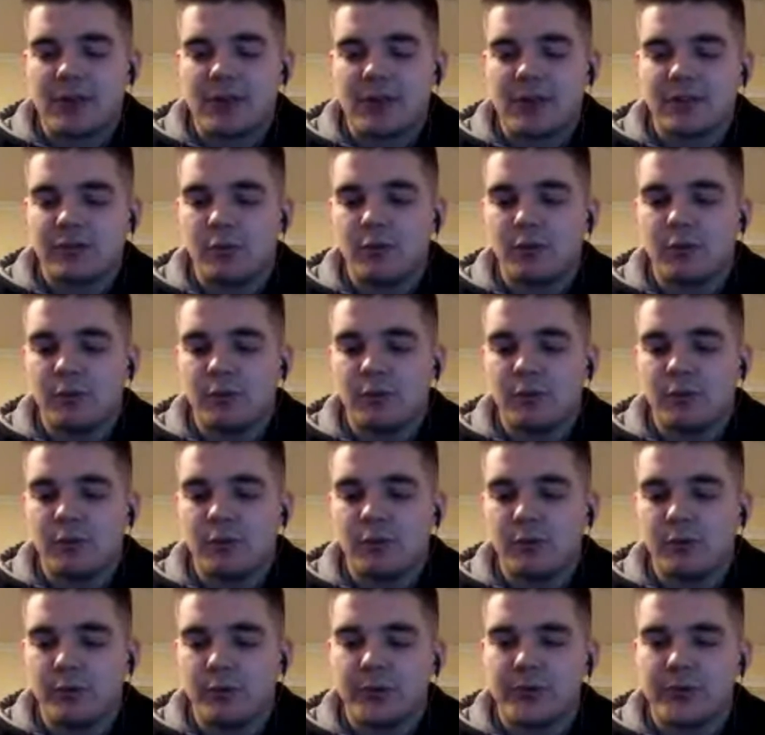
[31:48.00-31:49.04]

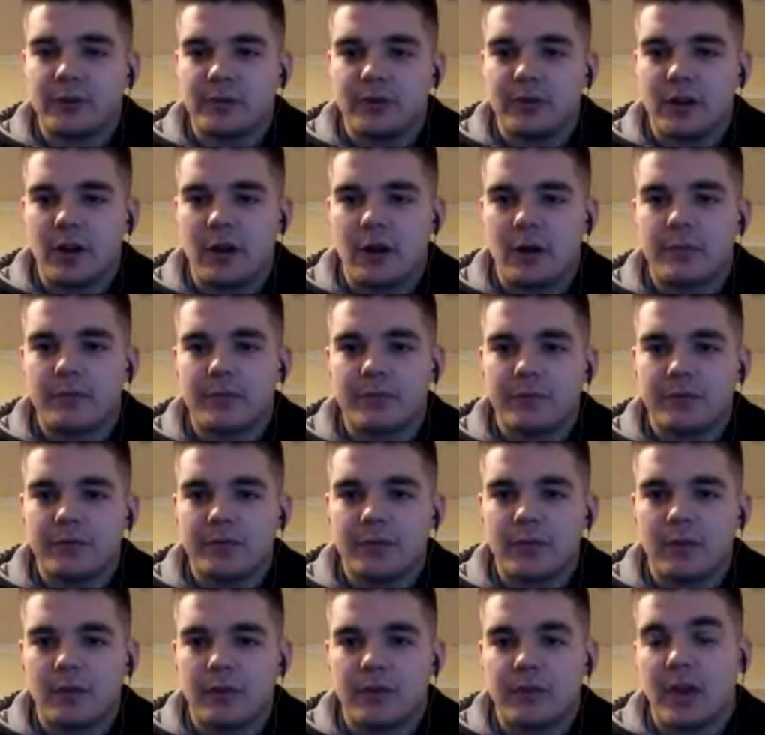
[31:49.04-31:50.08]
gurus saying
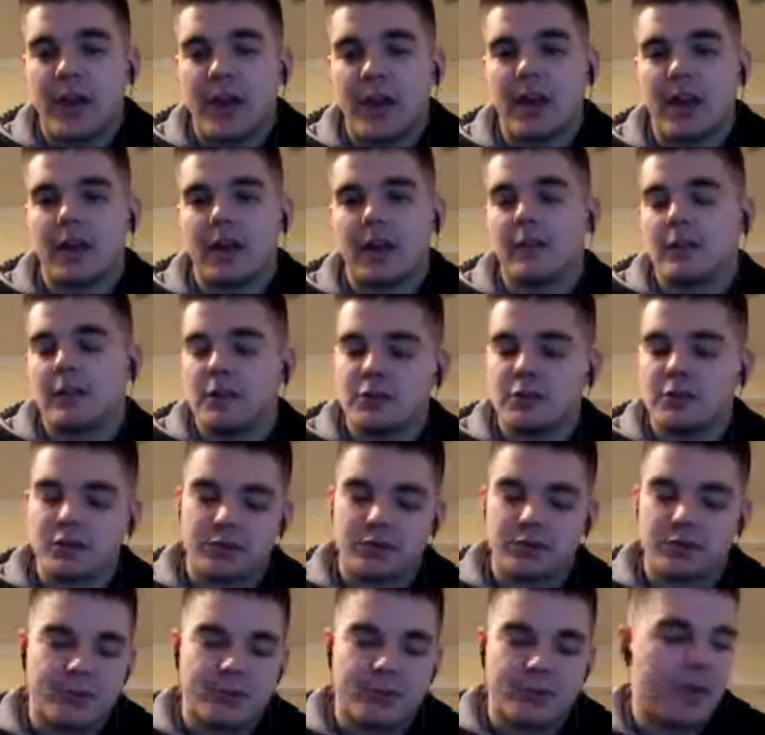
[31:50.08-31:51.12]
you should squat that deep and
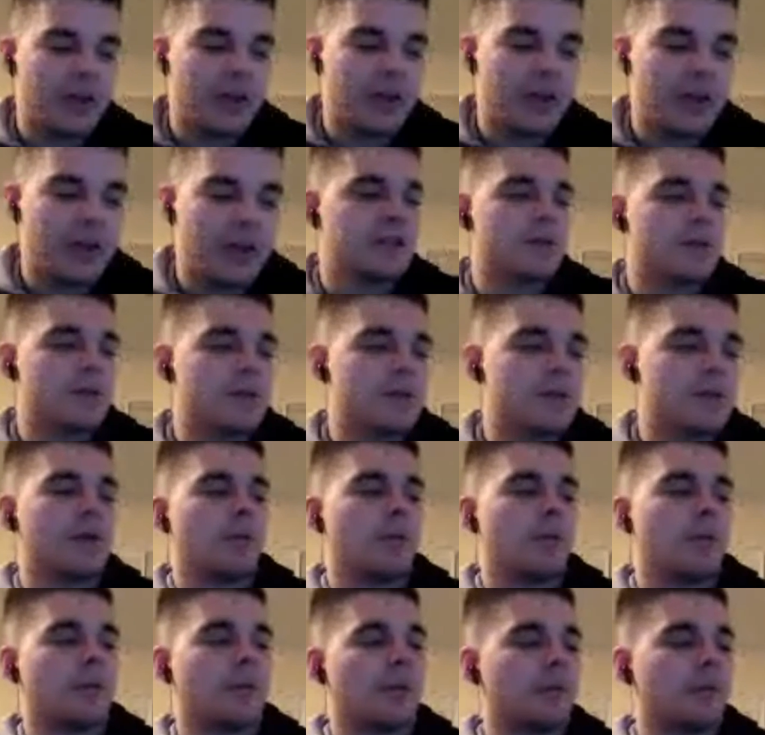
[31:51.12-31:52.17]
blah, blah, blah, blah, blah,
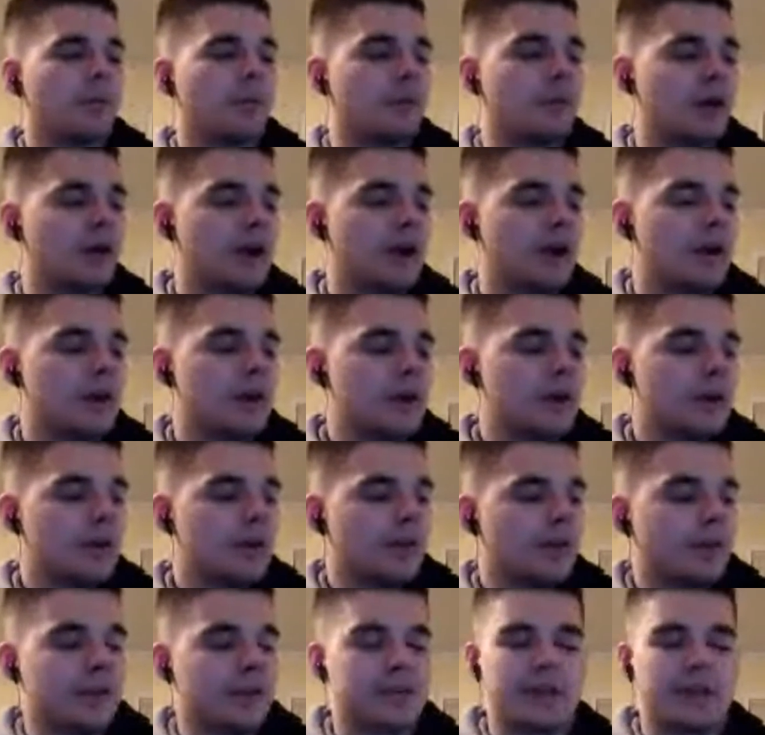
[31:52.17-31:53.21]
this, that, and whatever.
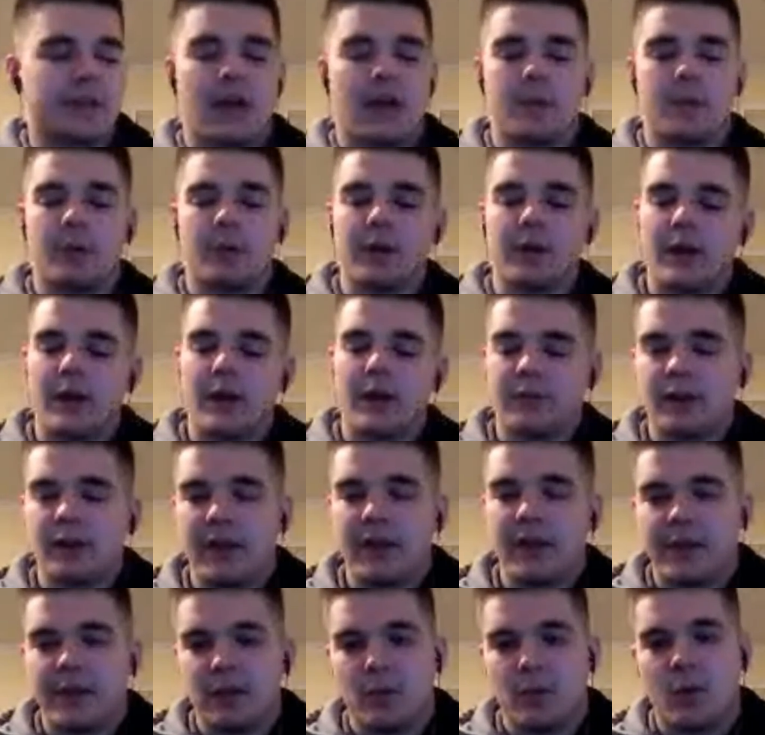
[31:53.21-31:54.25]
And then you watch their
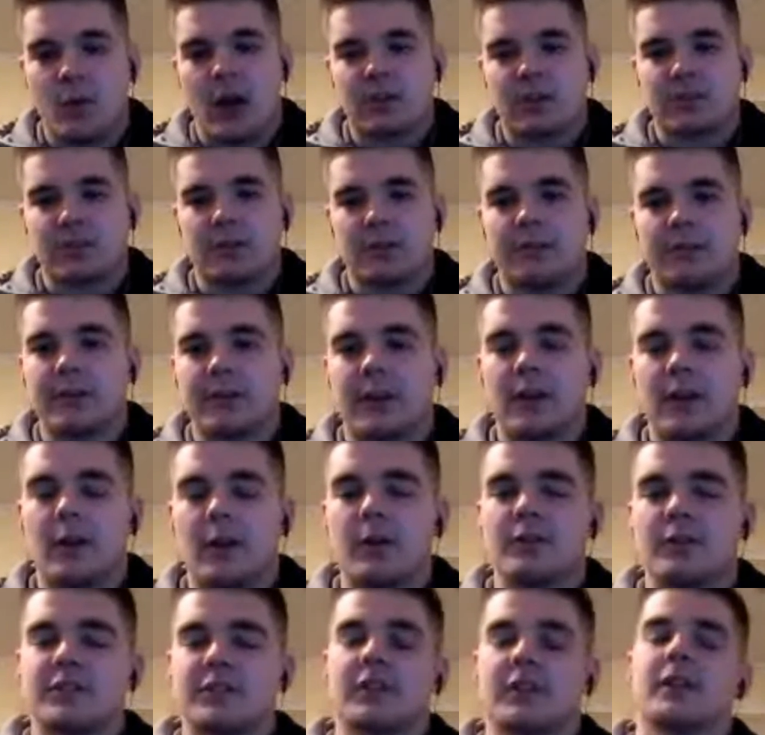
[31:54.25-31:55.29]
videos and like they
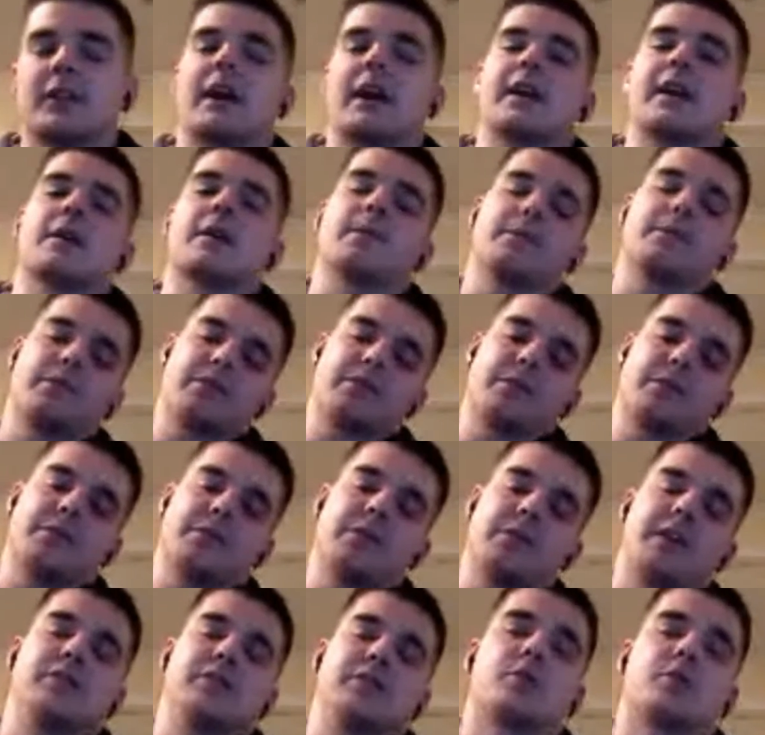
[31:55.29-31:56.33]
squat down, they
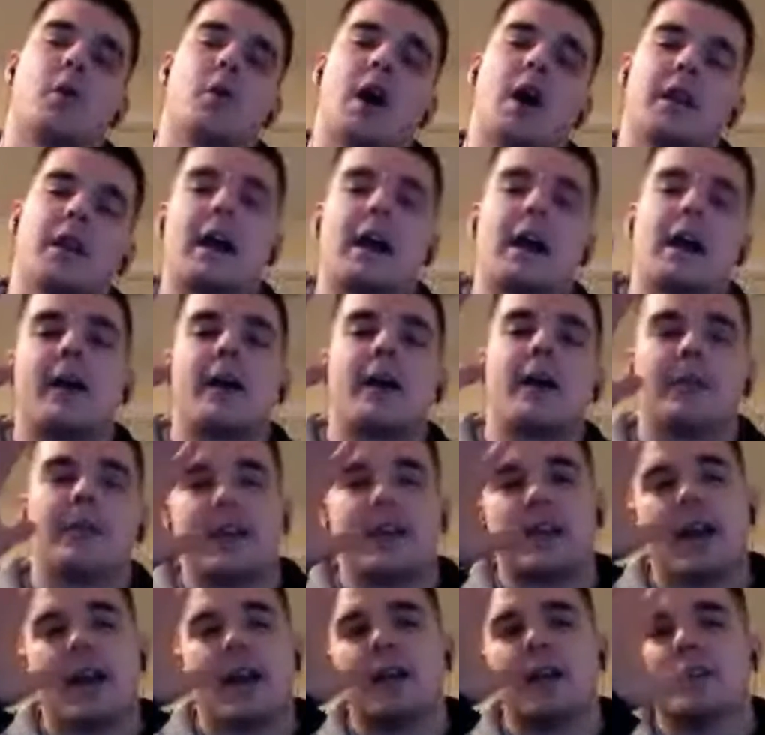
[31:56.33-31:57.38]
get to
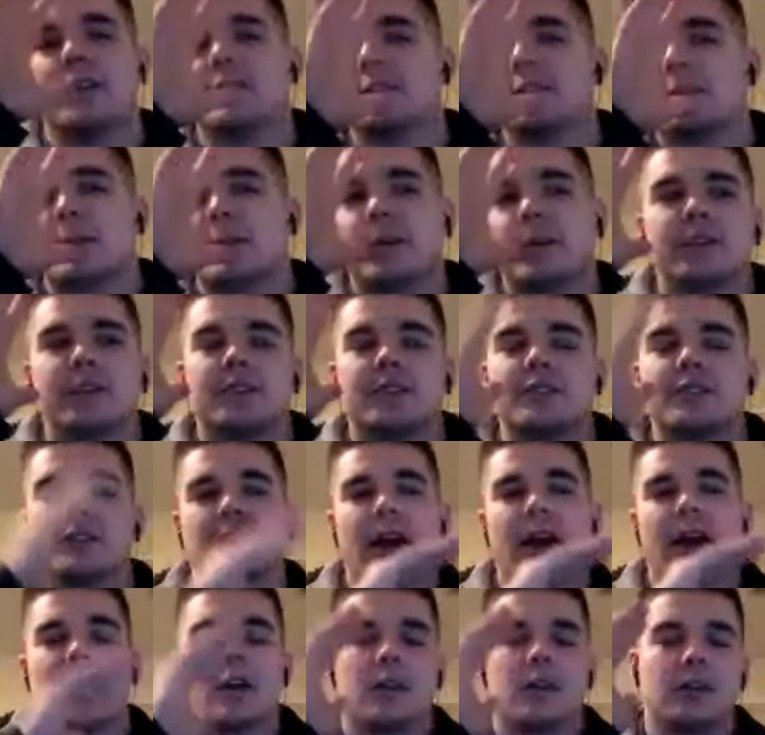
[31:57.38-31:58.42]
like a little above
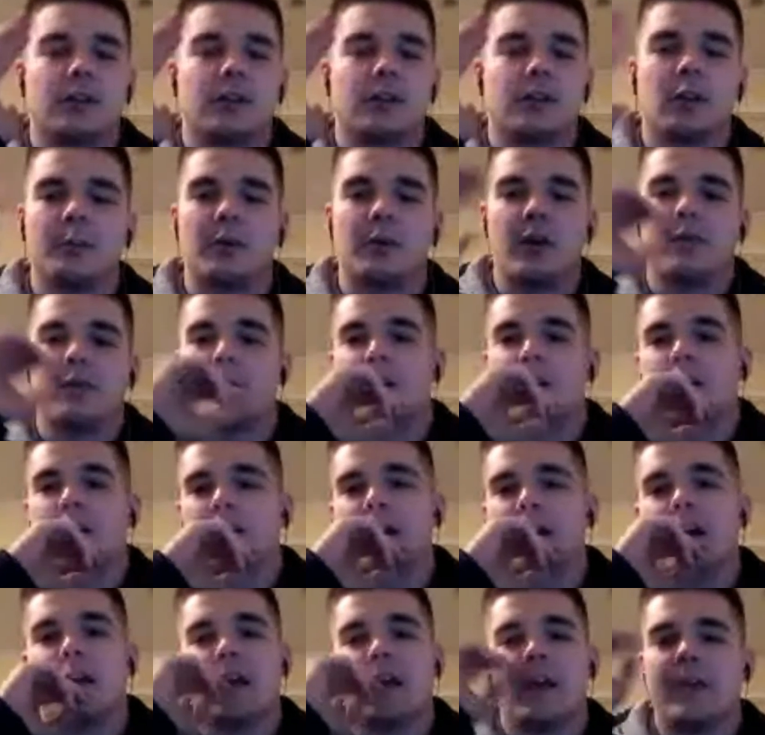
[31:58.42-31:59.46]
parallel. And then,
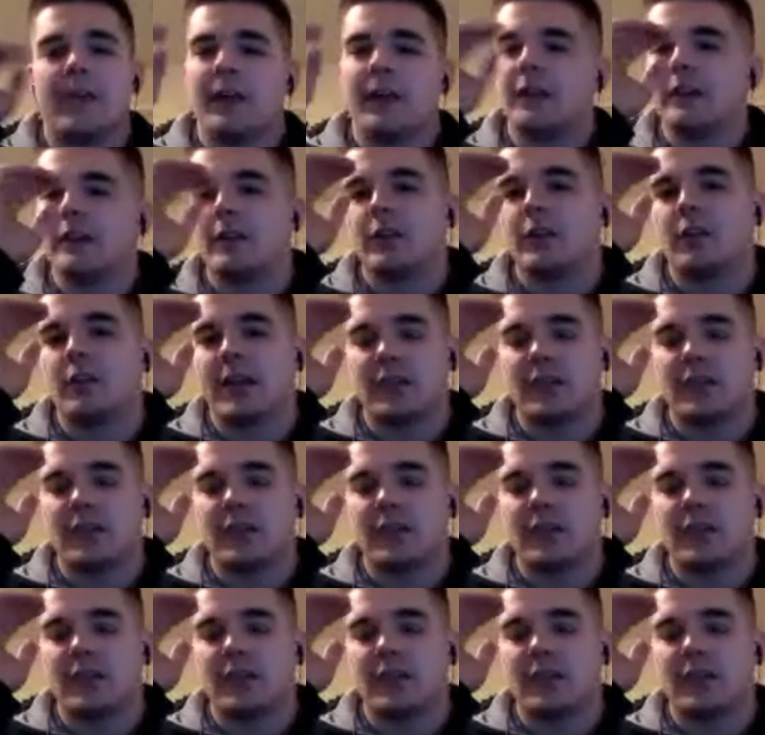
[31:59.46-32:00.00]
like you said, all the